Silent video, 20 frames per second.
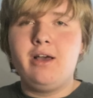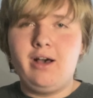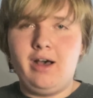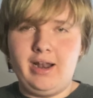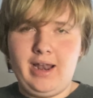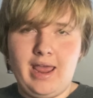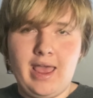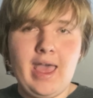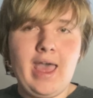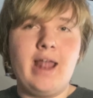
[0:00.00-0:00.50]

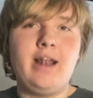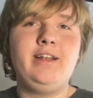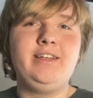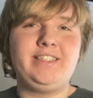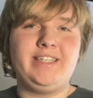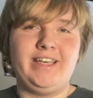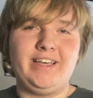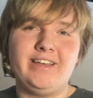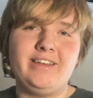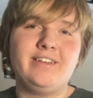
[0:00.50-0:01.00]
an
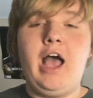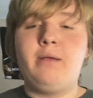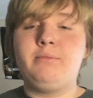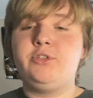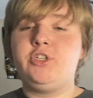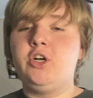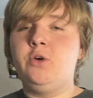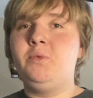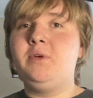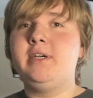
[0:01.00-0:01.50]
ending. I'm
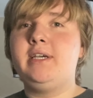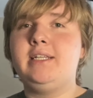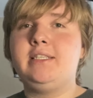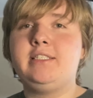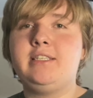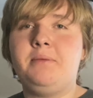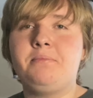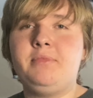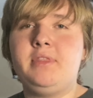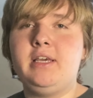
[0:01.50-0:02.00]
sure we'll get
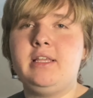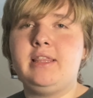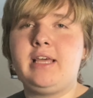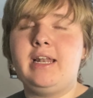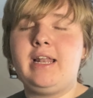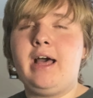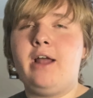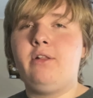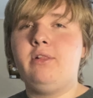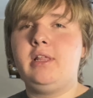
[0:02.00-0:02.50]
something that
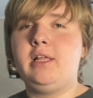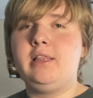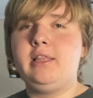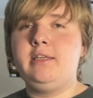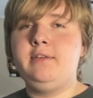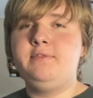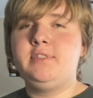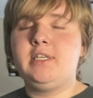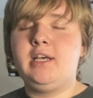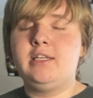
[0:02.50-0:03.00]
not only
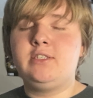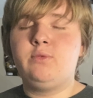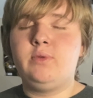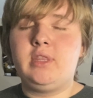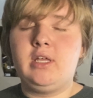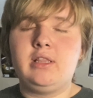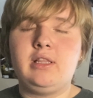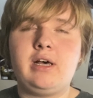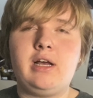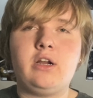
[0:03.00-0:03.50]
leaves us with
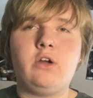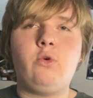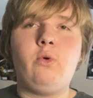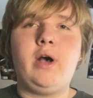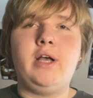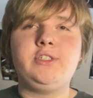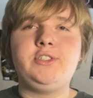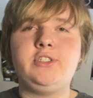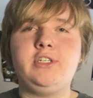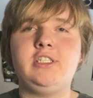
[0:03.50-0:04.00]
a lot of
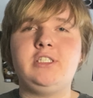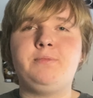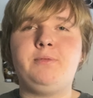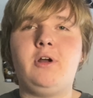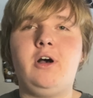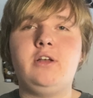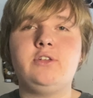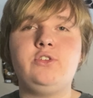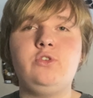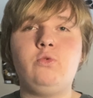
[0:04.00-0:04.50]
questions, but
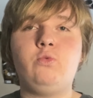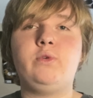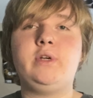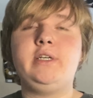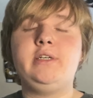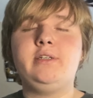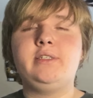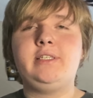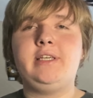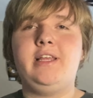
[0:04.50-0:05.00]
also
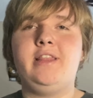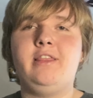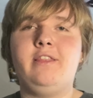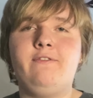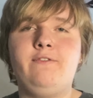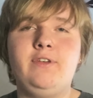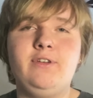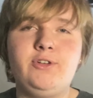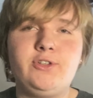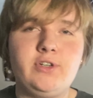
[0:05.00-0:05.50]
reels in the
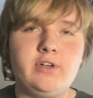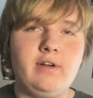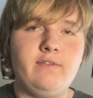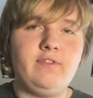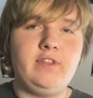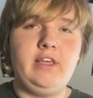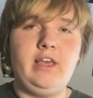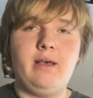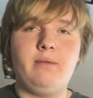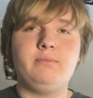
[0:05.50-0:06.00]
future of
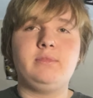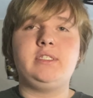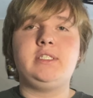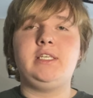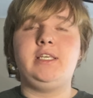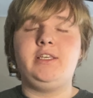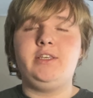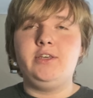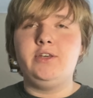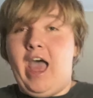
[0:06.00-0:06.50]
the
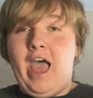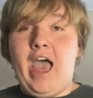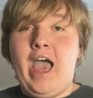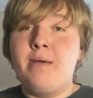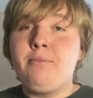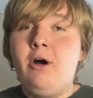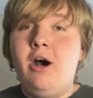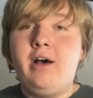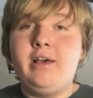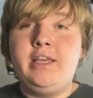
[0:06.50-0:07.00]
MCU.
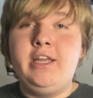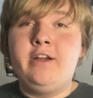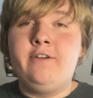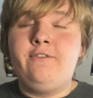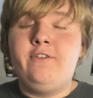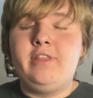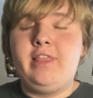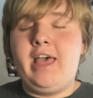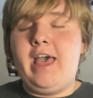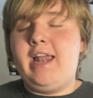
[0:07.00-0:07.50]
I'm all here
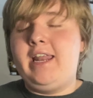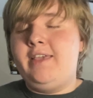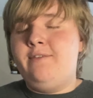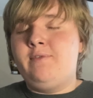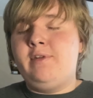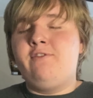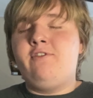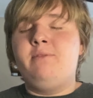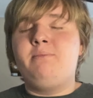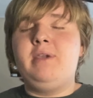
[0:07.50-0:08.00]
for that,
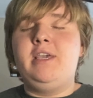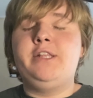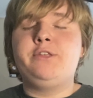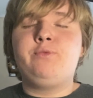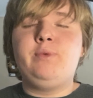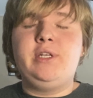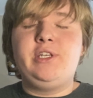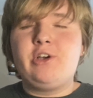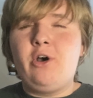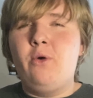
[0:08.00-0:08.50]
even if it means
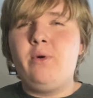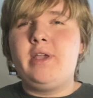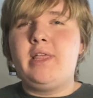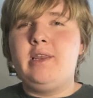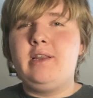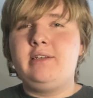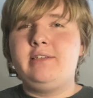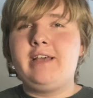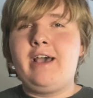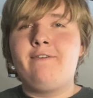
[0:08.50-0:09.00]
we don't
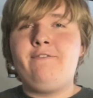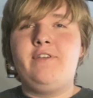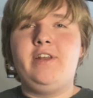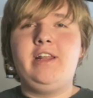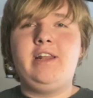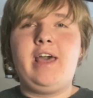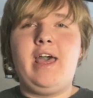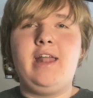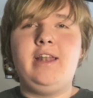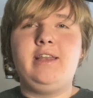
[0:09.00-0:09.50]
get a
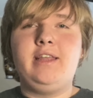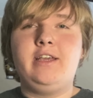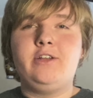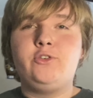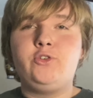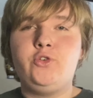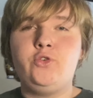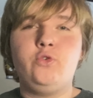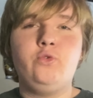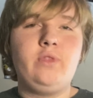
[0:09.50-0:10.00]
definite ending
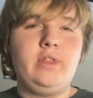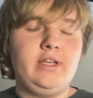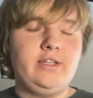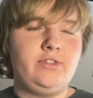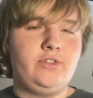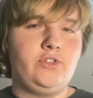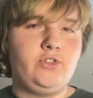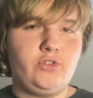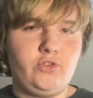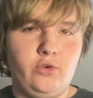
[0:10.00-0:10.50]
to this
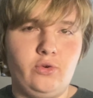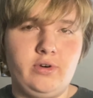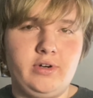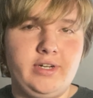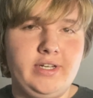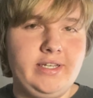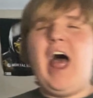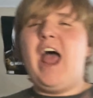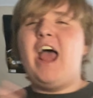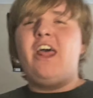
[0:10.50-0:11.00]

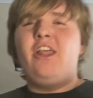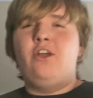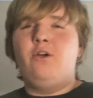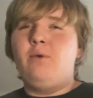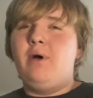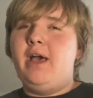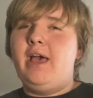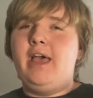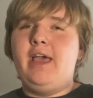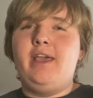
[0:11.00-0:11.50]
story. Either
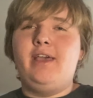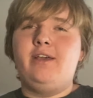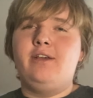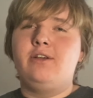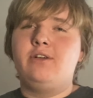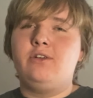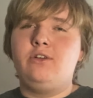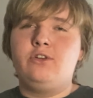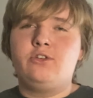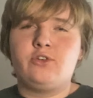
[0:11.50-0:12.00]
way,
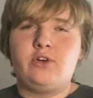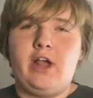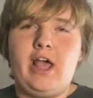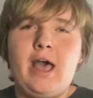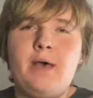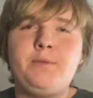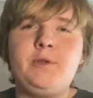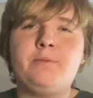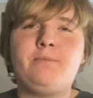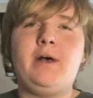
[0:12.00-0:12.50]

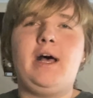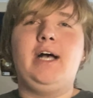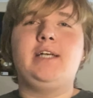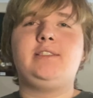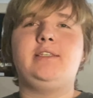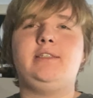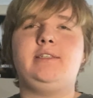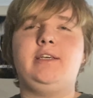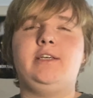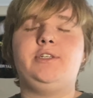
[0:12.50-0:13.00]
grab your
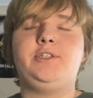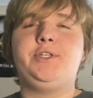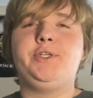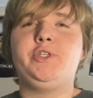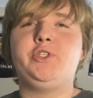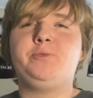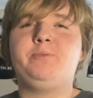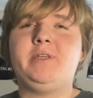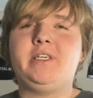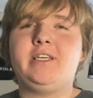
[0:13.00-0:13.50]
box of
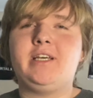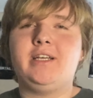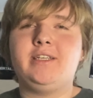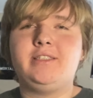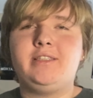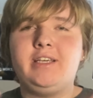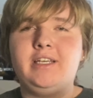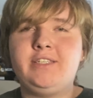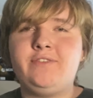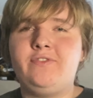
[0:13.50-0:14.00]
tissues, because
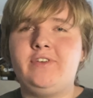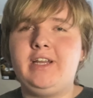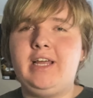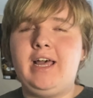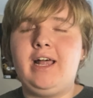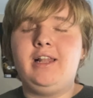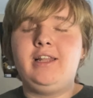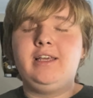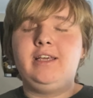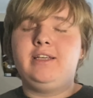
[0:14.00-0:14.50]
this
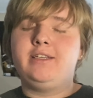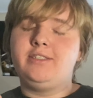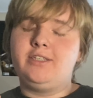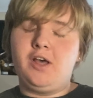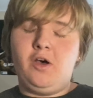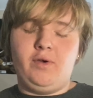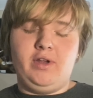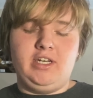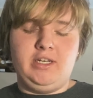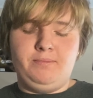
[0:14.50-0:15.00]
finale is
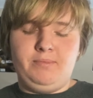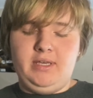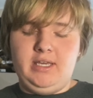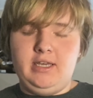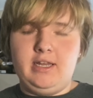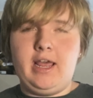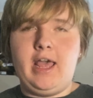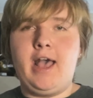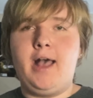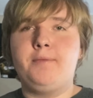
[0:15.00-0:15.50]
going to be
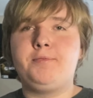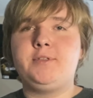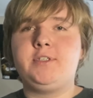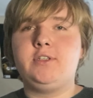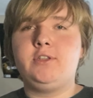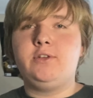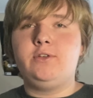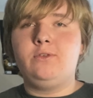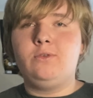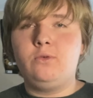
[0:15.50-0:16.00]
an
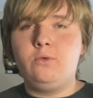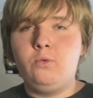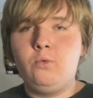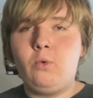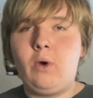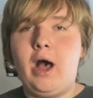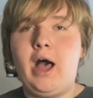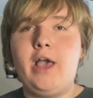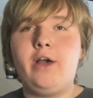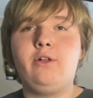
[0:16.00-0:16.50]
absolute
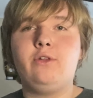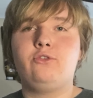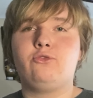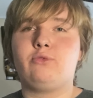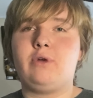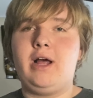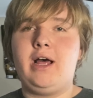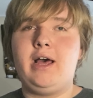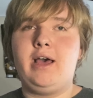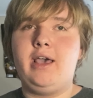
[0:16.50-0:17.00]
wild
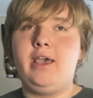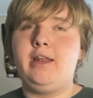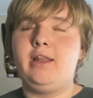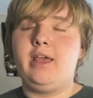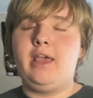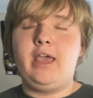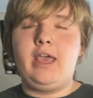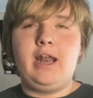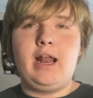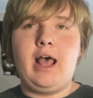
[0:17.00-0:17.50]
ride,
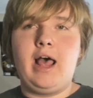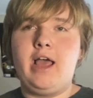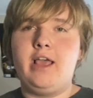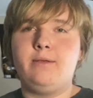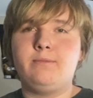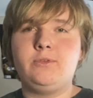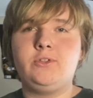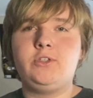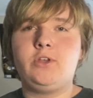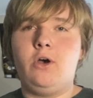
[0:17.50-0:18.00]
and I
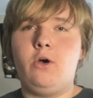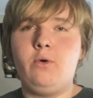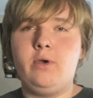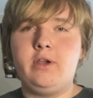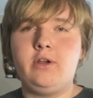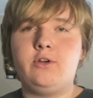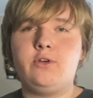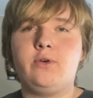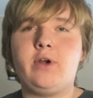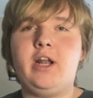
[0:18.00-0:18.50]
am so
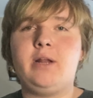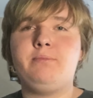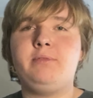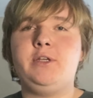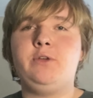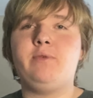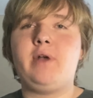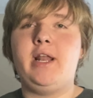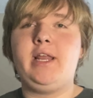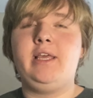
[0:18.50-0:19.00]

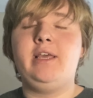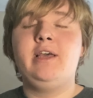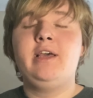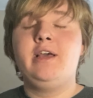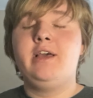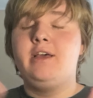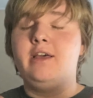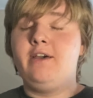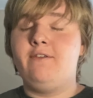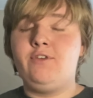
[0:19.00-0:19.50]
incredibly ready.
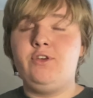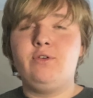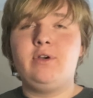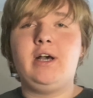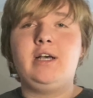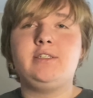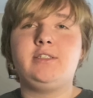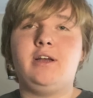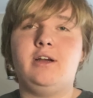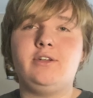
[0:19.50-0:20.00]
If you
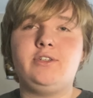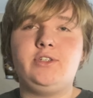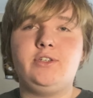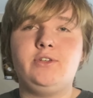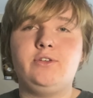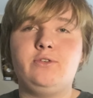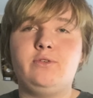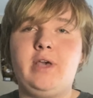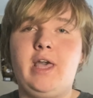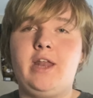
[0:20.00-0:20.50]
guys are
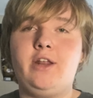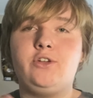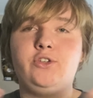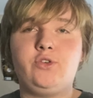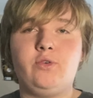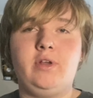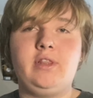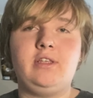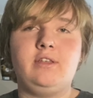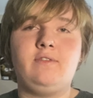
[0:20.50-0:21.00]
too and
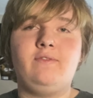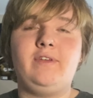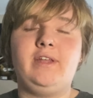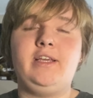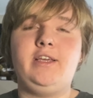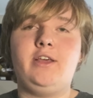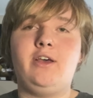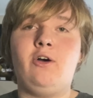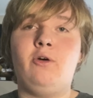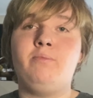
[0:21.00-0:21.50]
enjoyed this
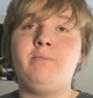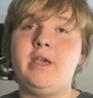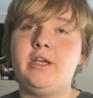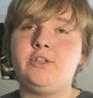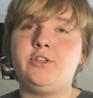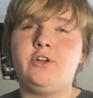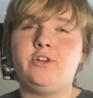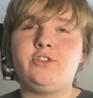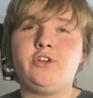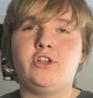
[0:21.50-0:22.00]
video, make
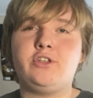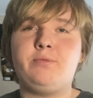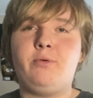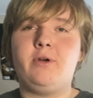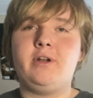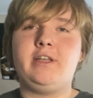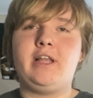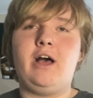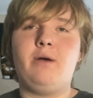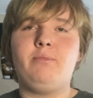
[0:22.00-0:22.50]
sure to show
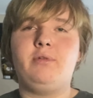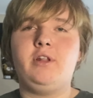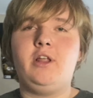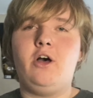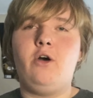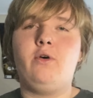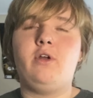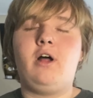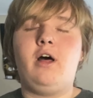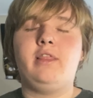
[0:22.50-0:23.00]
support down
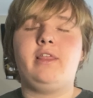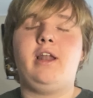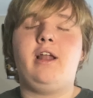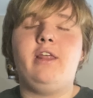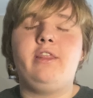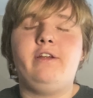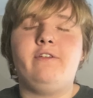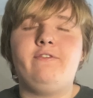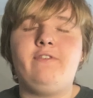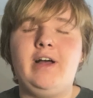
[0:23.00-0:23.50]
below and all that
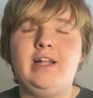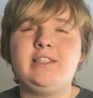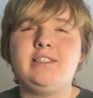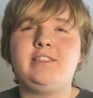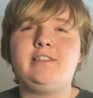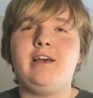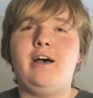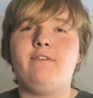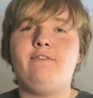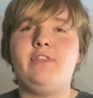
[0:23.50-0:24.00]
other fun
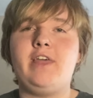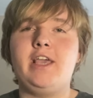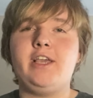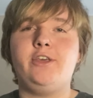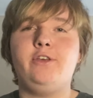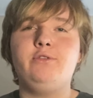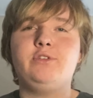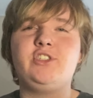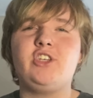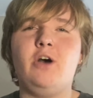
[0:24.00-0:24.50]
stuff. Thank
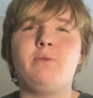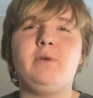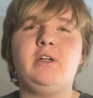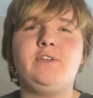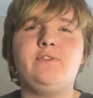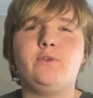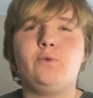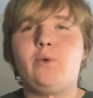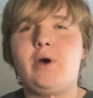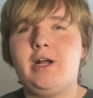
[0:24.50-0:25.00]
you so
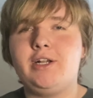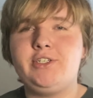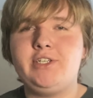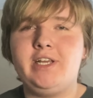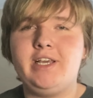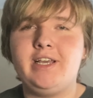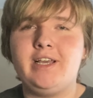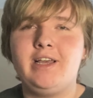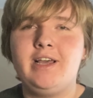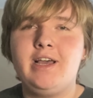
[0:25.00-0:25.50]
much for
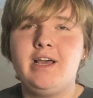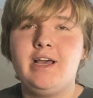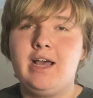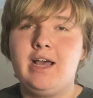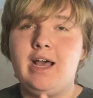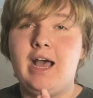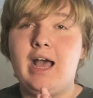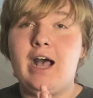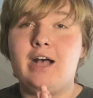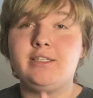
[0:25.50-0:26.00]
watching.
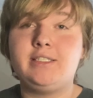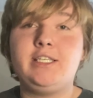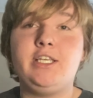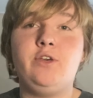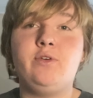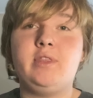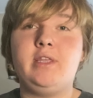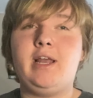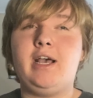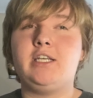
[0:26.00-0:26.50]
I'll see
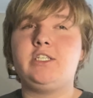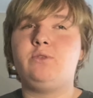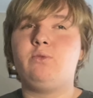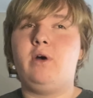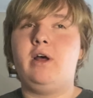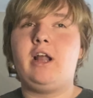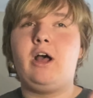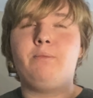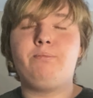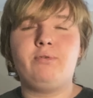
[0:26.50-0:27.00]
you in the next
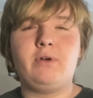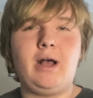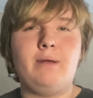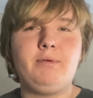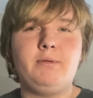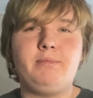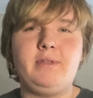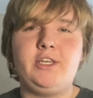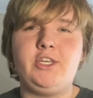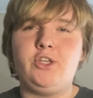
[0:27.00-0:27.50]
one. I'll
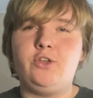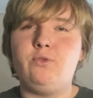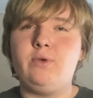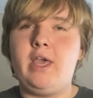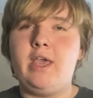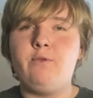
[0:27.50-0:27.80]
probably do a